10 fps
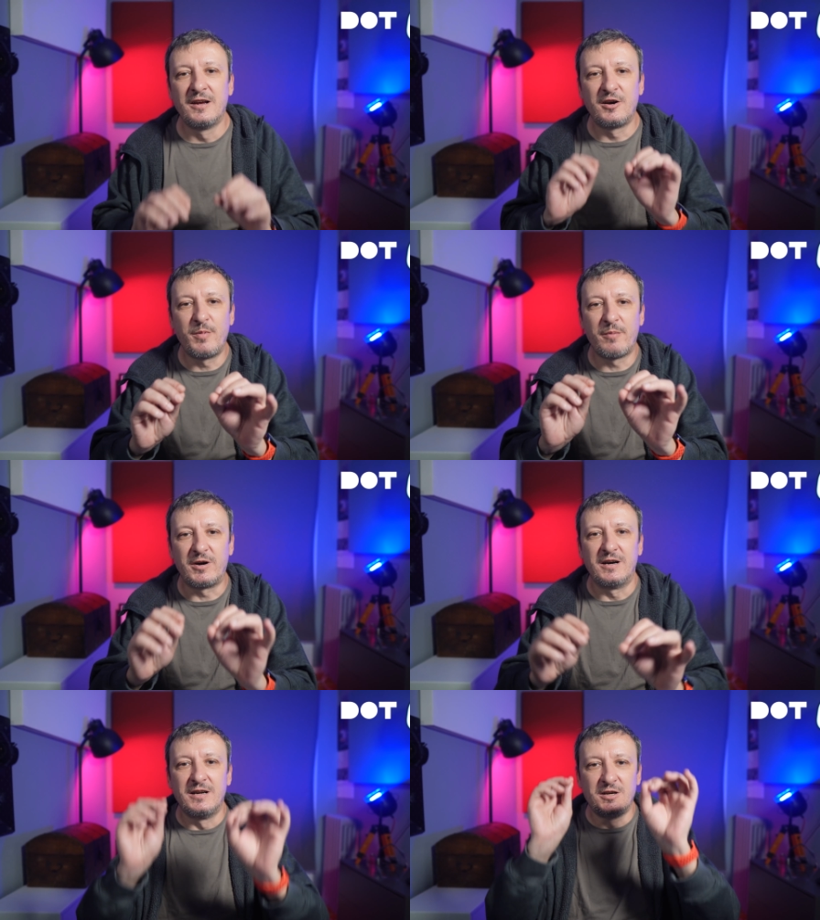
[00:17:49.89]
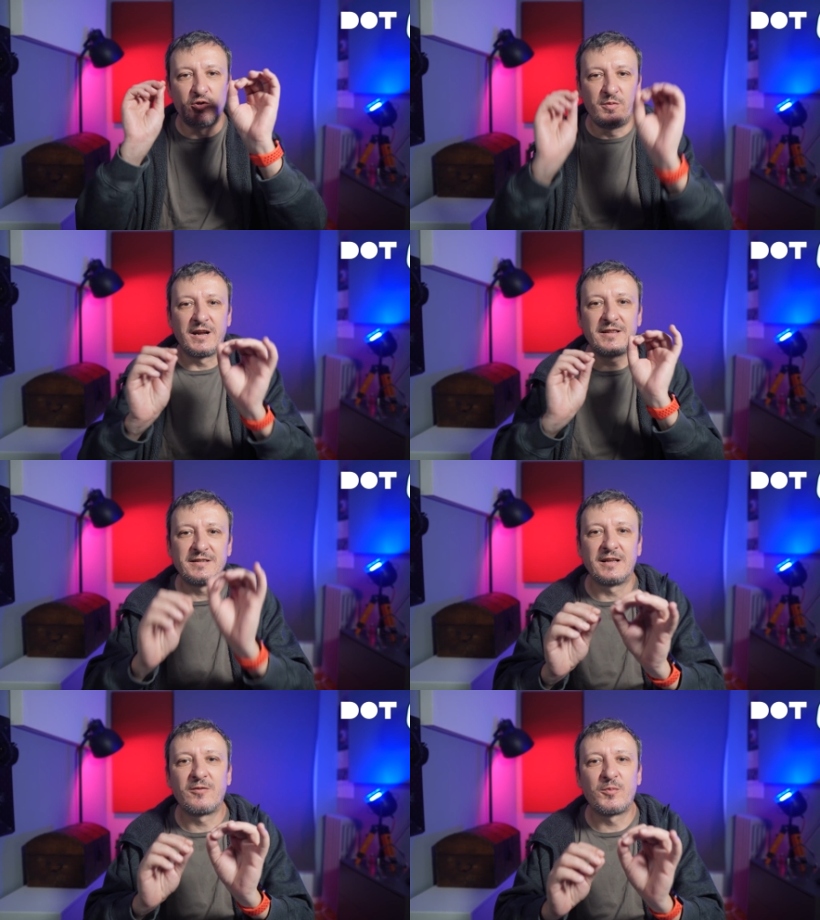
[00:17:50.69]
Remember,
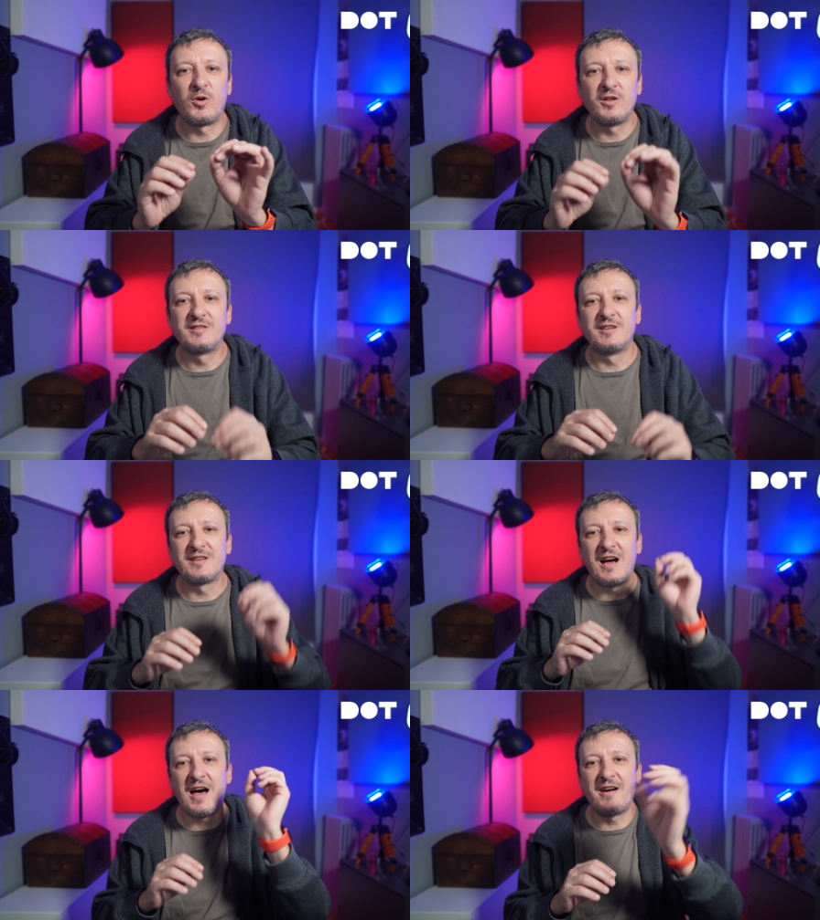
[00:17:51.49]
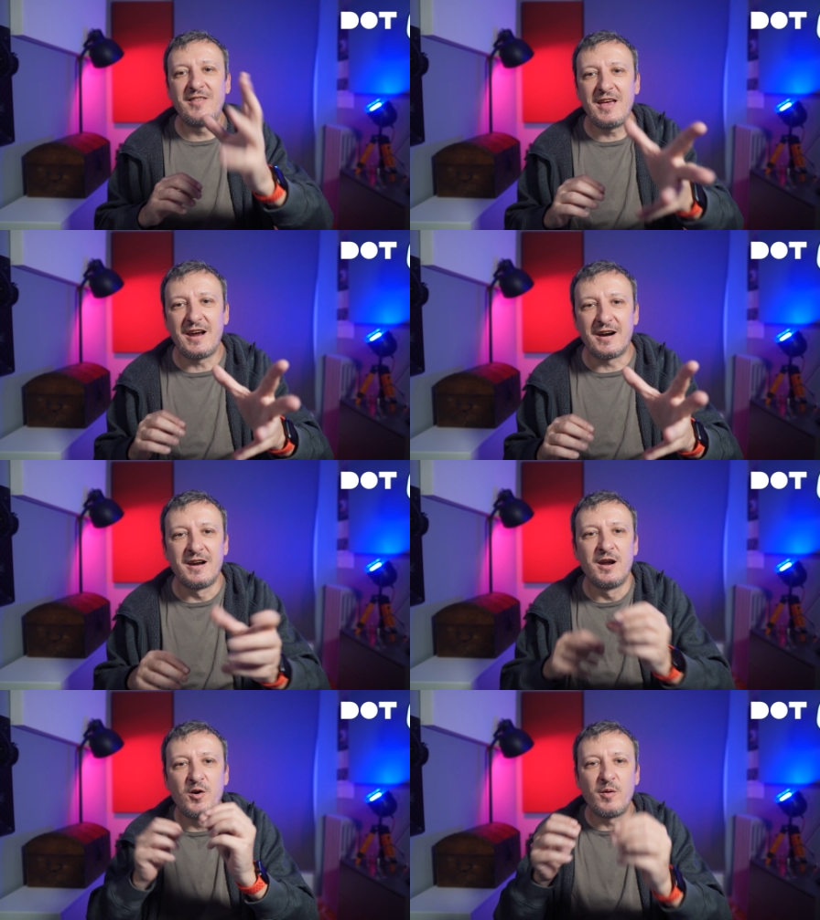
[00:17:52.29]
Kubernetes network policies are
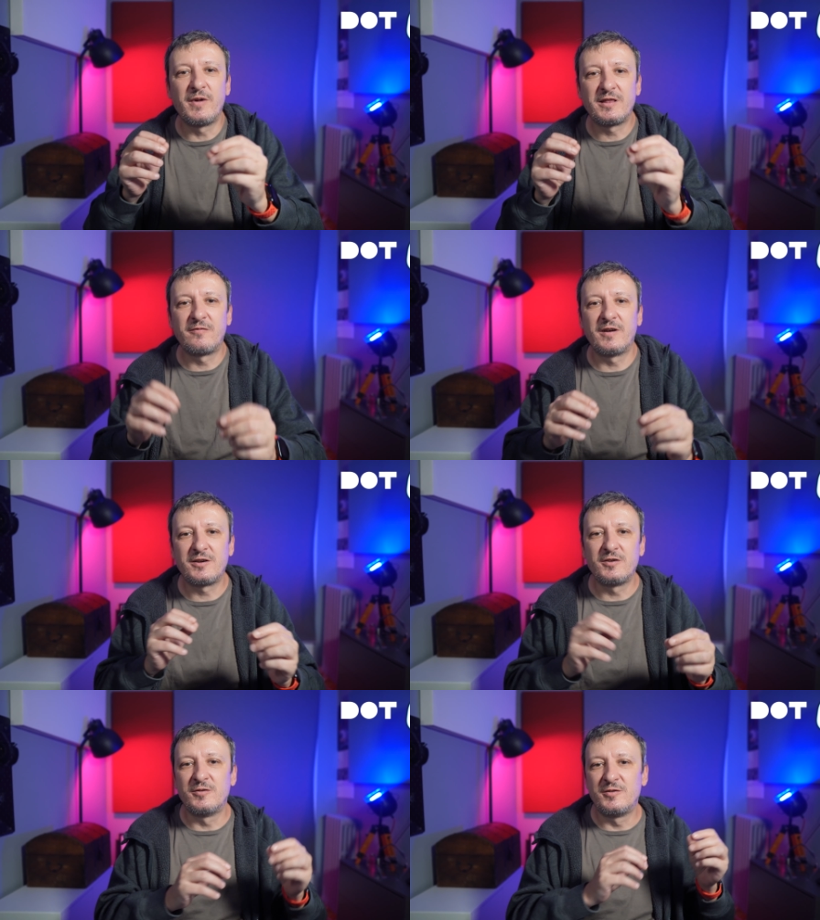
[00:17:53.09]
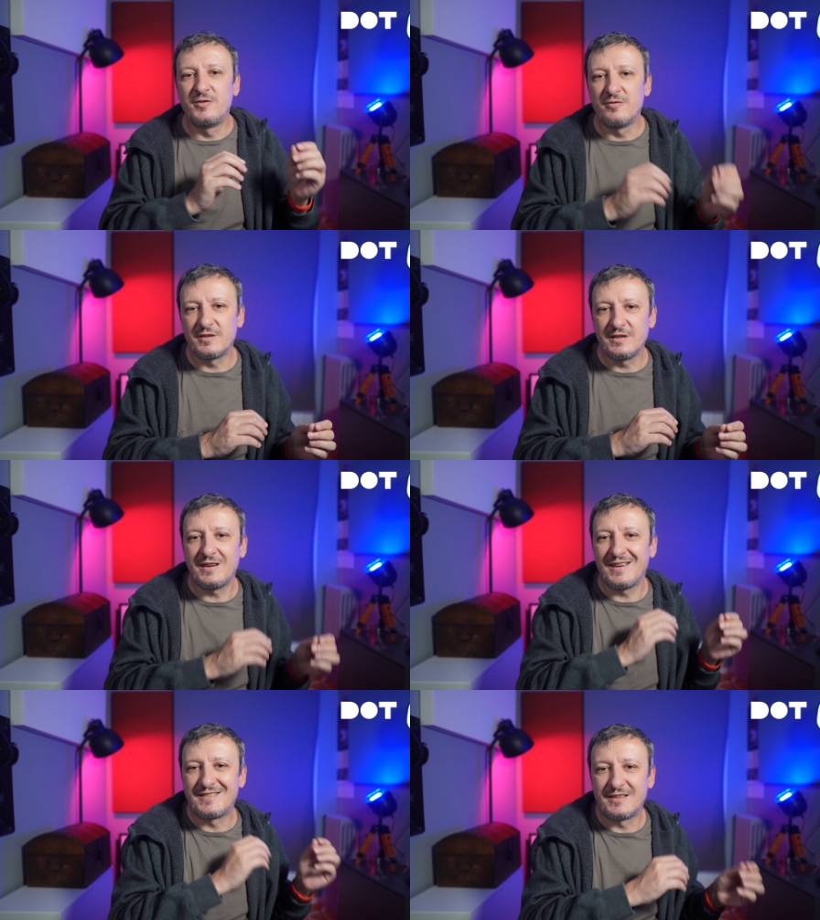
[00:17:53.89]
there no matter whether you're
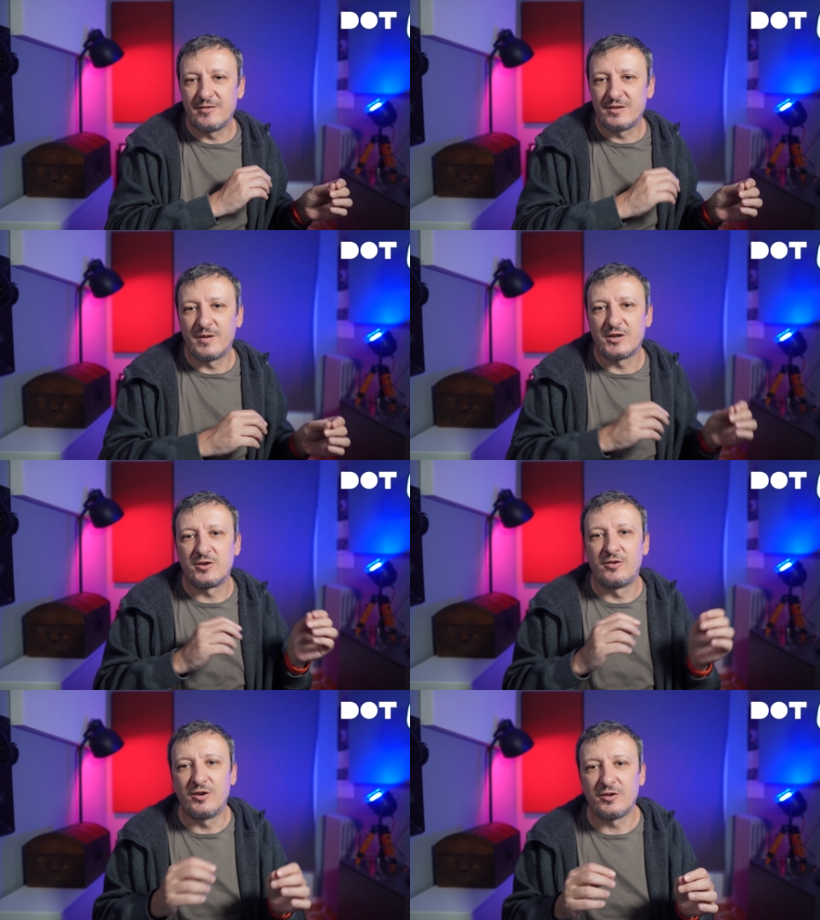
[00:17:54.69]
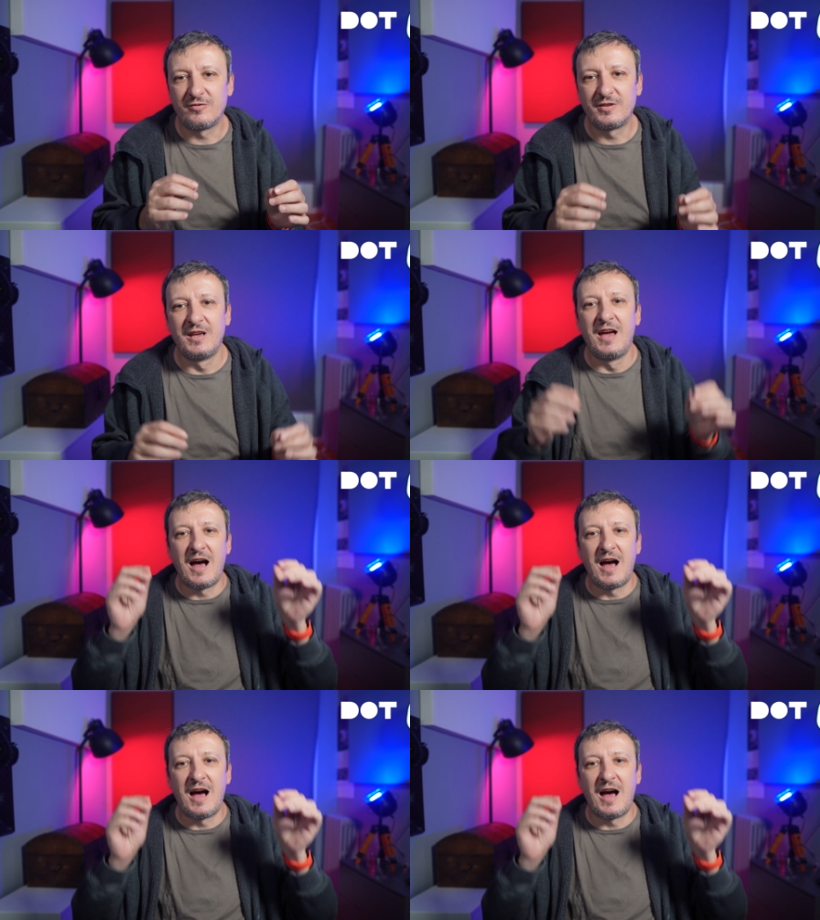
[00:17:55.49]
using a service mesh or not,